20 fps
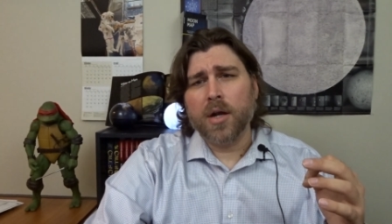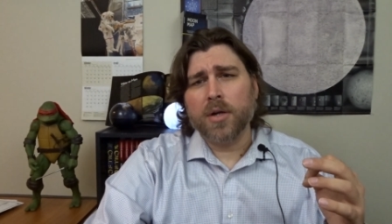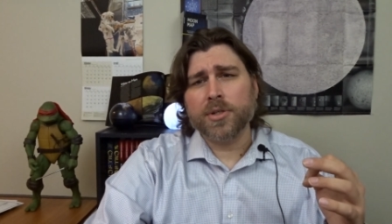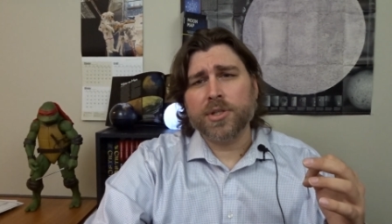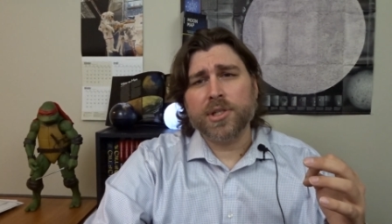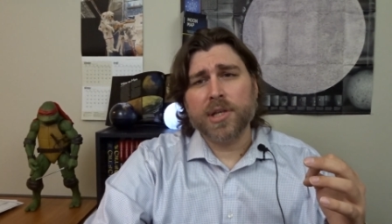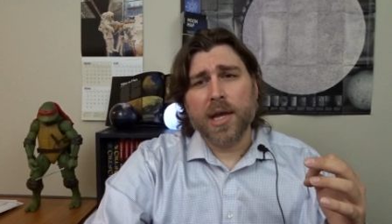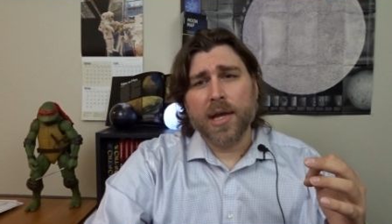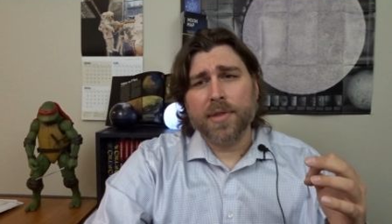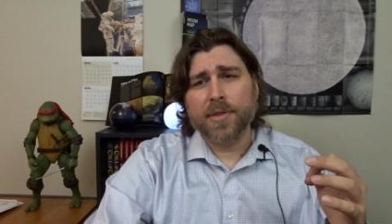
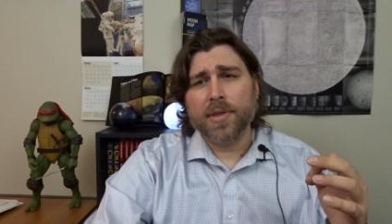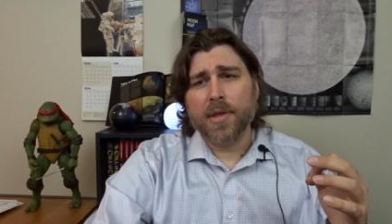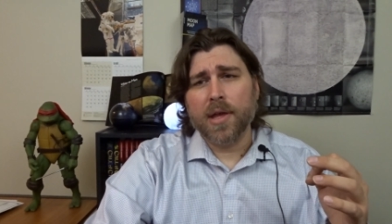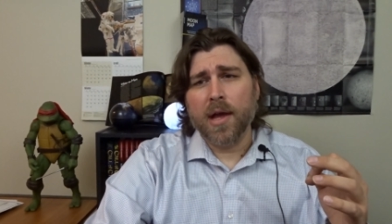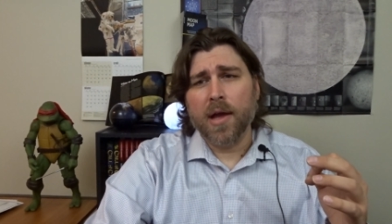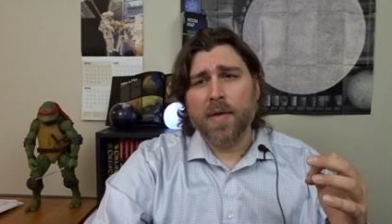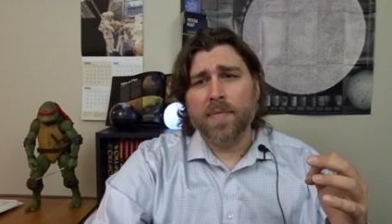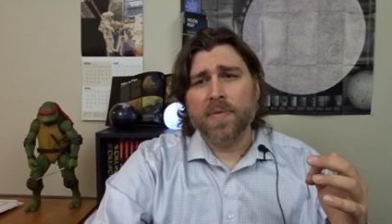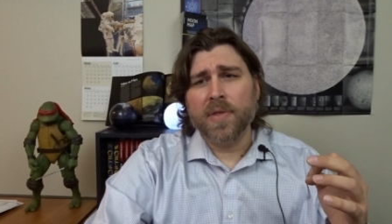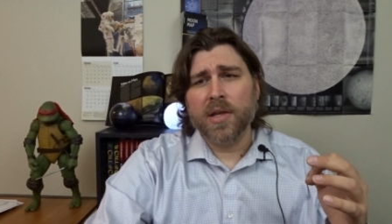Arseth
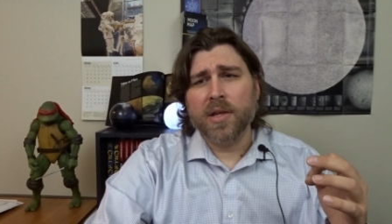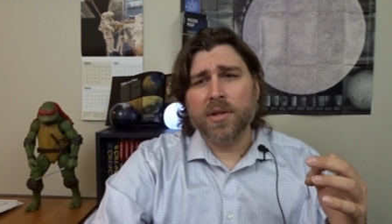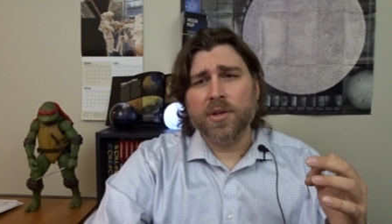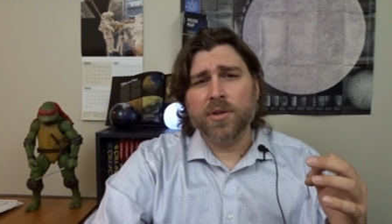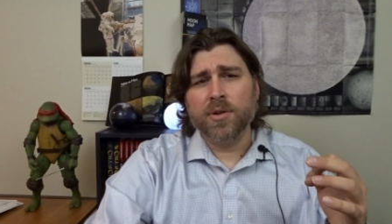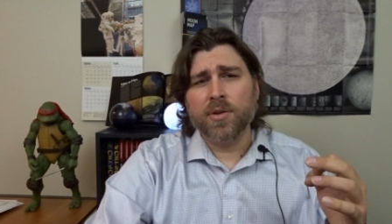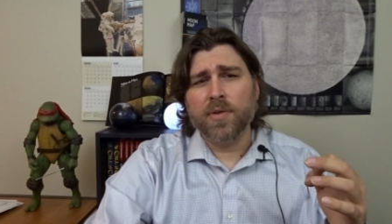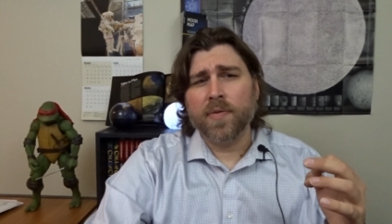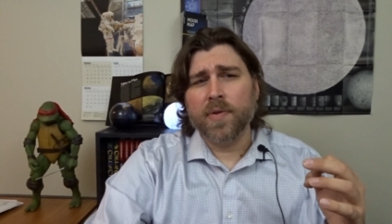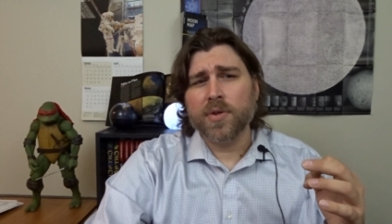of the
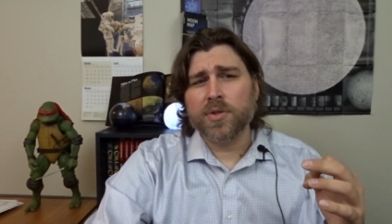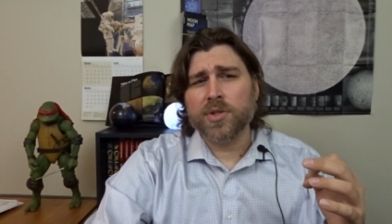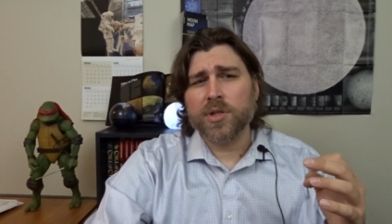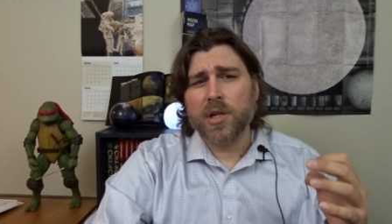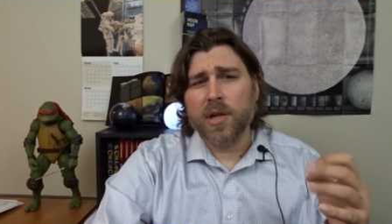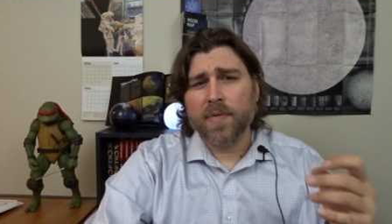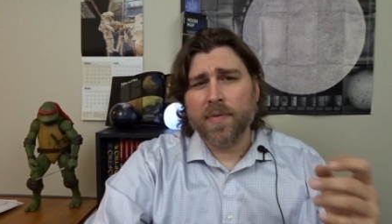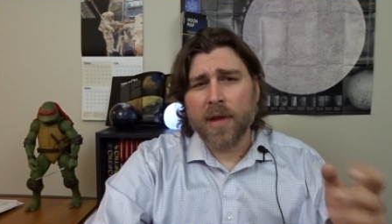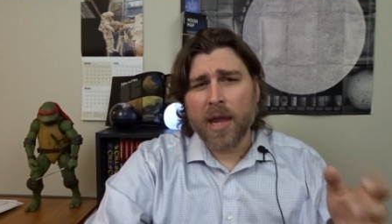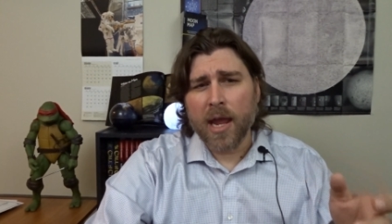
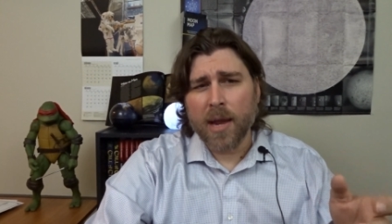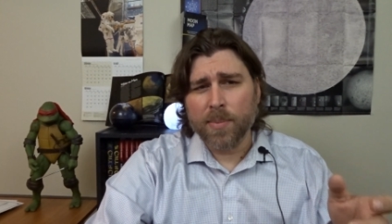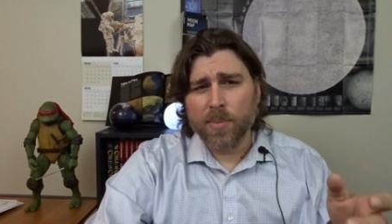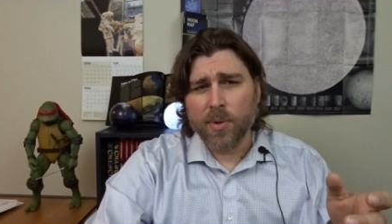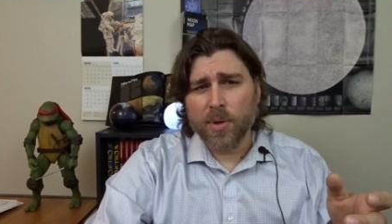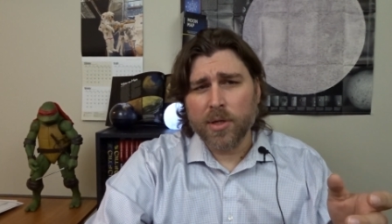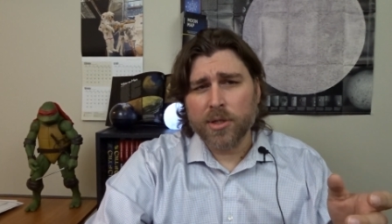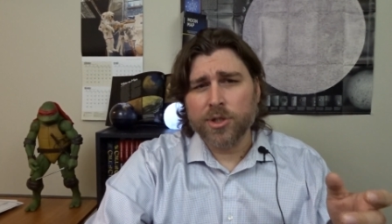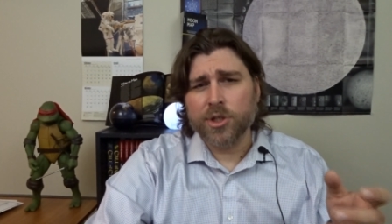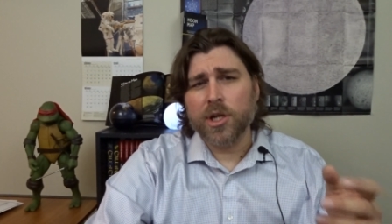University of
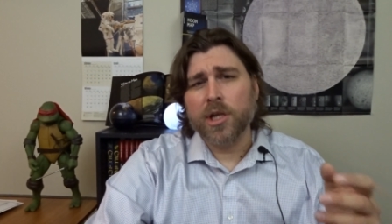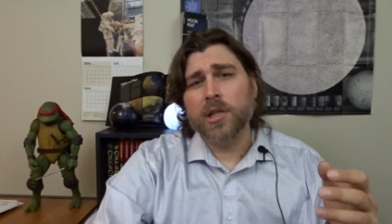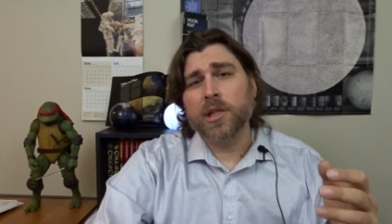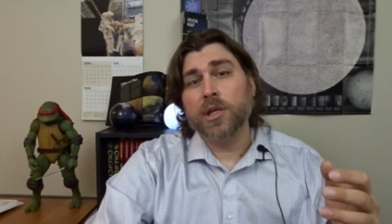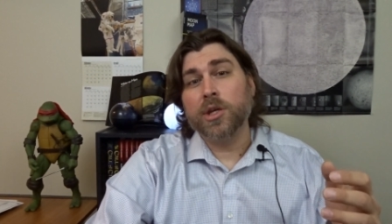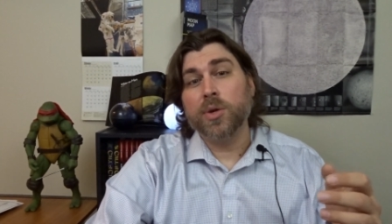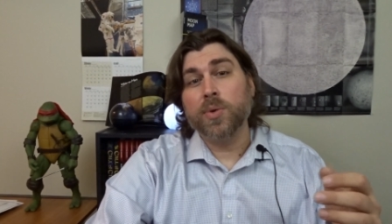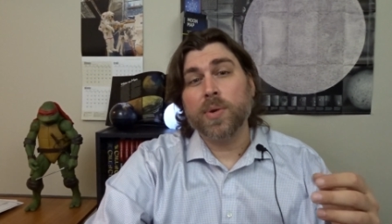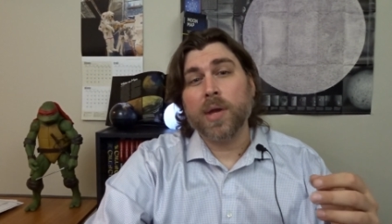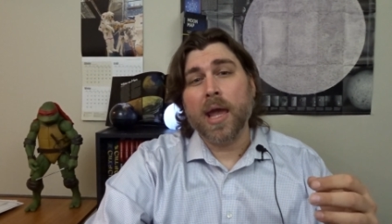Cambridge in
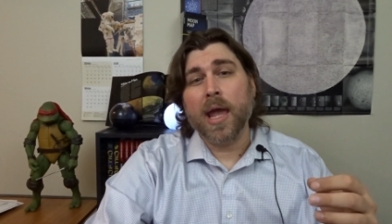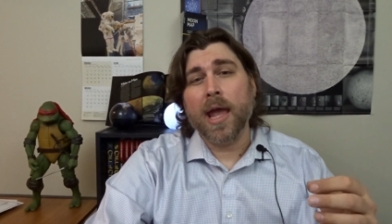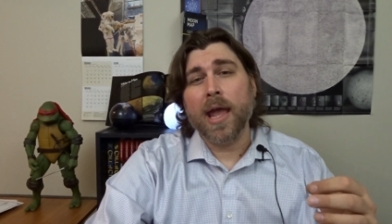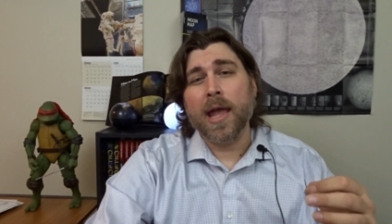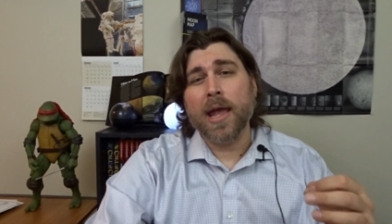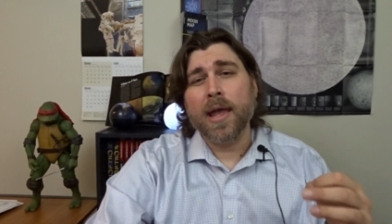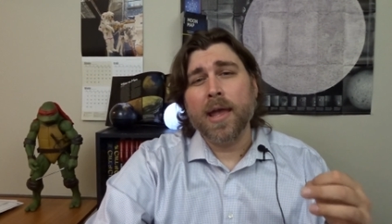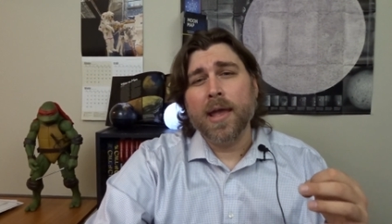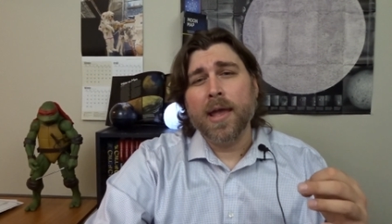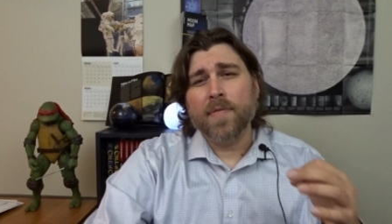the U
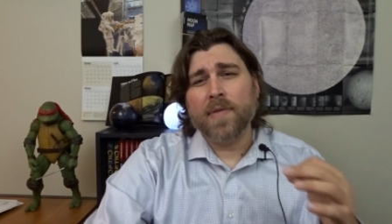K,